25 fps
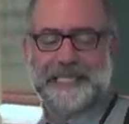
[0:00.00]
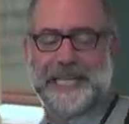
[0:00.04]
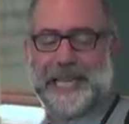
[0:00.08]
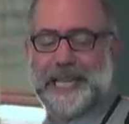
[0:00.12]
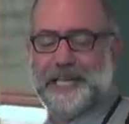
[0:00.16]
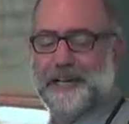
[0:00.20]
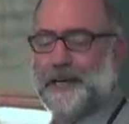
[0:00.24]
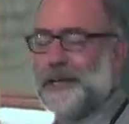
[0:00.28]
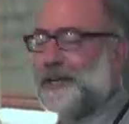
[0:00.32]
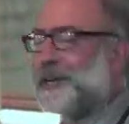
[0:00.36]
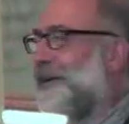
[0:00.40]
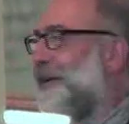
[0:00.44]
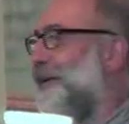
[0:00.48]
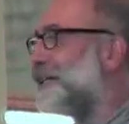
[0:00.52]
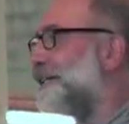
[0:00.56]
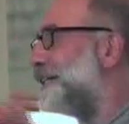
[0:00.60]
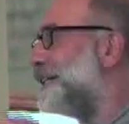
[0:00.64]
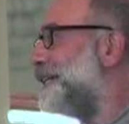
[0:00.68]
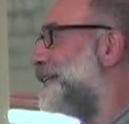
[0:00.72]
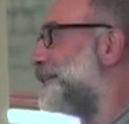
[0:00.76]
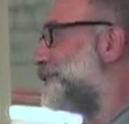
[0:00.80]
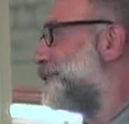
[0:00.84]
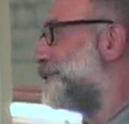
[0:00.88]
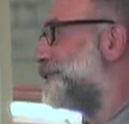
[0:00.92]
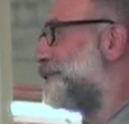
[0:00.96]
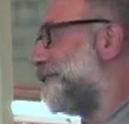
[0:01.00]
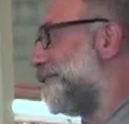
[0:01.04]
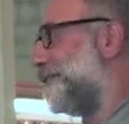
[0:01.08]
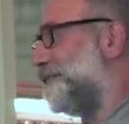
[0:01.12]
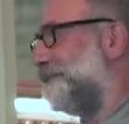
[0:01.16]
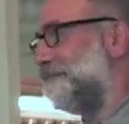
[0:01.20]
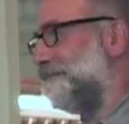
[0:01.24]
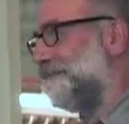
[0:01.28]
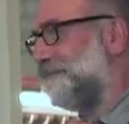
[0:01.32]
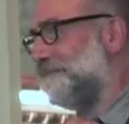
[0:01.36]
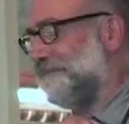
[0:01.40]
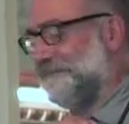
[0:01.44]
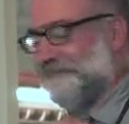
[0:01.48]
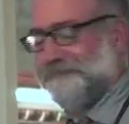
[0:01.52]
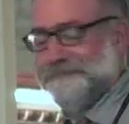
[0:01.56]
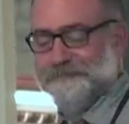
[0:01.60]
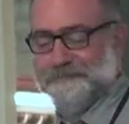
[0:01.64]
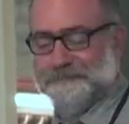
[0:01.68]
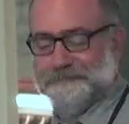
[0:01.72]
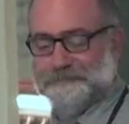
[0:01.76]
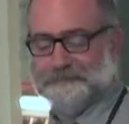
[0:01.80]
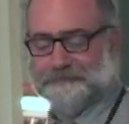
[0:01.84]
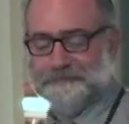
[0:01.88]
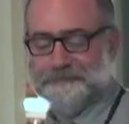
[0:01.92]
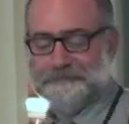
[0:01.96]
Get on our list.
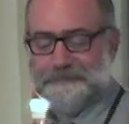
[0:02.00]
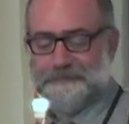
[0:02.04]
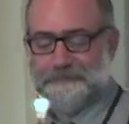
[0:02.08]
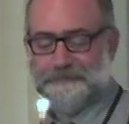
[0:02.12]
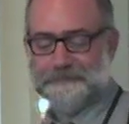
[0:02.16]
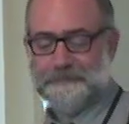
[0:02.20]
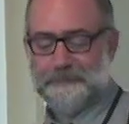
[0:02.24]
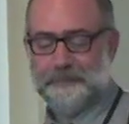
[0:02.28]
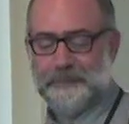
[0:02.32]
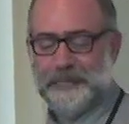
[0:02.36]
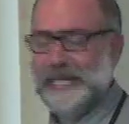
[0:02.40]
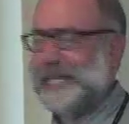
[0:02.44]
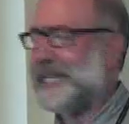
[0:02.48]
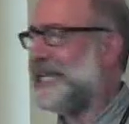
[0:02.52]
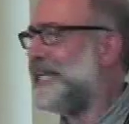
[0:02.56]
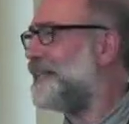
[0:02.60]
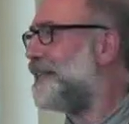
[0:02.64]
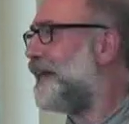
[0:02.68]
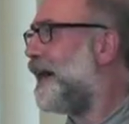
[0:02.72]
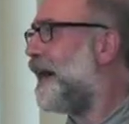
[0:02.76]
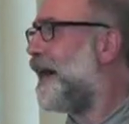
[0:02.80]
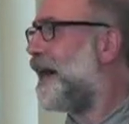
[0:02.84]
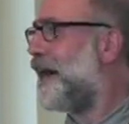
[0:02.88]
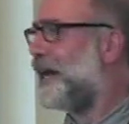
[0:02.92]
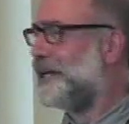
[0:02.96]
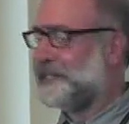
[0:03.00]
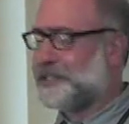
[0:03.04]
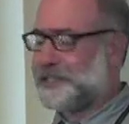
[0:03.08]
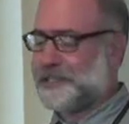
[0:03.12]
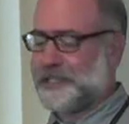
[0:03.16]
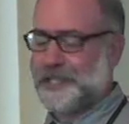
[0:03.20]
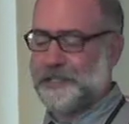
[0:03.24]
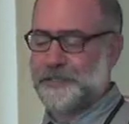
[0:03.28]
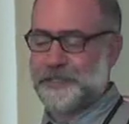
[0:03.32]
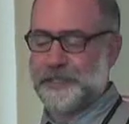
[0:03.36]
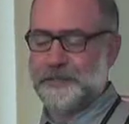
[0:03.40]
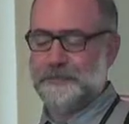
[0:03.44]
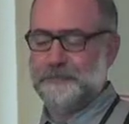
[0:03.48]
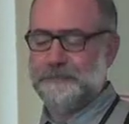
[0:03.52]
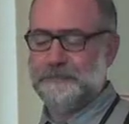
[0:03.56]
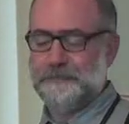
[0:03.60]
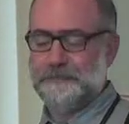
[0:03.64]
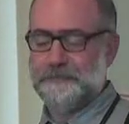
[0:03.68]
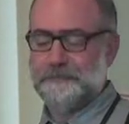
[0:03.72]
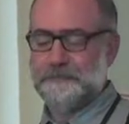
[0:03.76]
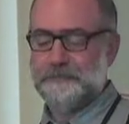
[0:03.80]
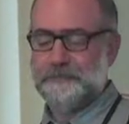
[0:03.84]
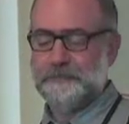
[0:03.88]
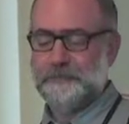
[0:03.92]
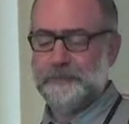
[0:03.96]
In the high season,
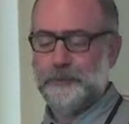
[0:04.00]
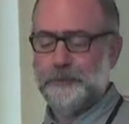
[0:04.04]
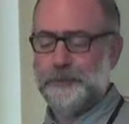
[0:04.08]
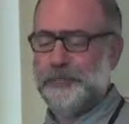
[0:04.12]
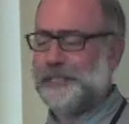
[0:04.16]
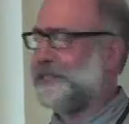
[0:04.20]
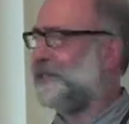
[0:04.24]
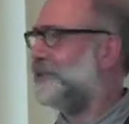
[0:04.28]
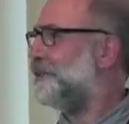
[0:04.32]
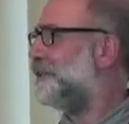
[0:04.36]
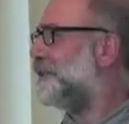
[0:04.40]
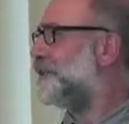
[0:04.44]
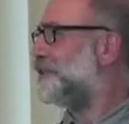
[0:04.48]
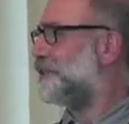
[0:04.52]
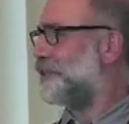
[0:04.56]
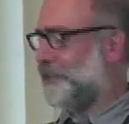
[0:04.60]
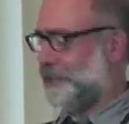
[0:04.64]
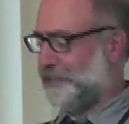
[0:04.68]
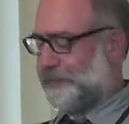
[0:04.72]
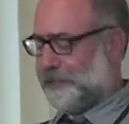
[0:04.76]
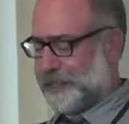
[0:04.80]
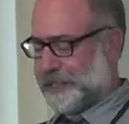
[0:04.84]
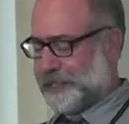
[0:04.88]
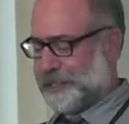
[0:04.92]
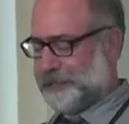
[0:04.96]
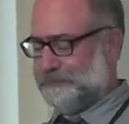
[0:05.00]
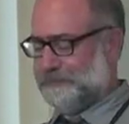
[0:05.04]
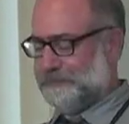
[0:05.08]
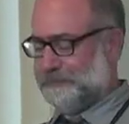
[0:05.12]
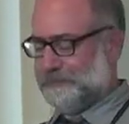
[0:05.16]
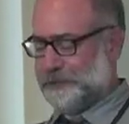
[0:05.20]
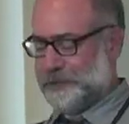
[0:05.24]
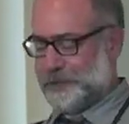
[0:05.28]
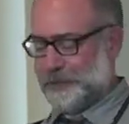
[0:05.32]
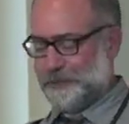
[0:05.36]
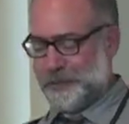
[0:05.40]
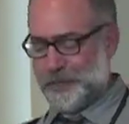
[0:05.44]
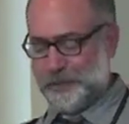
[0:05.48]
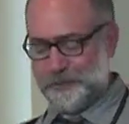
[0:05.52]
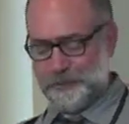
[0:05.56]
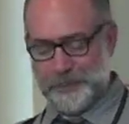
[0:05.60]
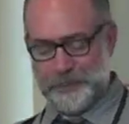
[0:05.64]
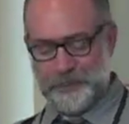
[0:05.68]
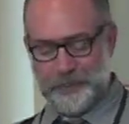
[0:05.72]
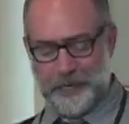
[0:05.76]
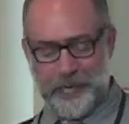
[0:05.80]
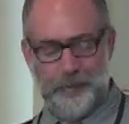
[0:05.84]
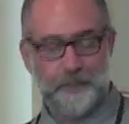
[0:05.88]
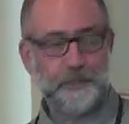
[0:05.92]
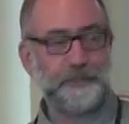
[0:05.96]
we do this sort of thing two or
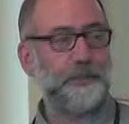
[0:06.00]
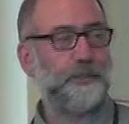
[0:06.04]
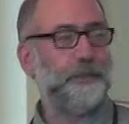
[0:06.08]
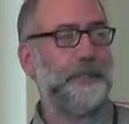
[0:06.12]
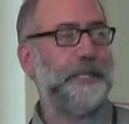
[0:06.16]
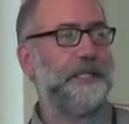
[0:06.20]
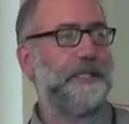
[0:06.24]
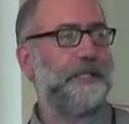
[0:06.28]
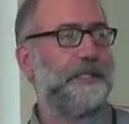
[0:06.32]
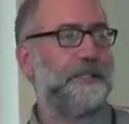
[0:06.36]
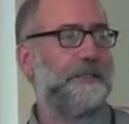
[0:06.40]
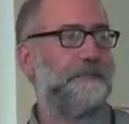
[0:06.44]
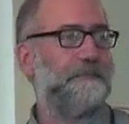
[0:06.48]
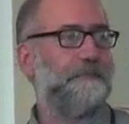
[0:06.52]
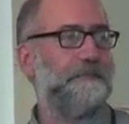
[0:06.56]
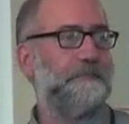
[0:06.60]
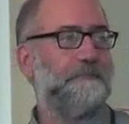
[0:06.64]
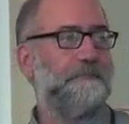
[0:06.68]
three times a week.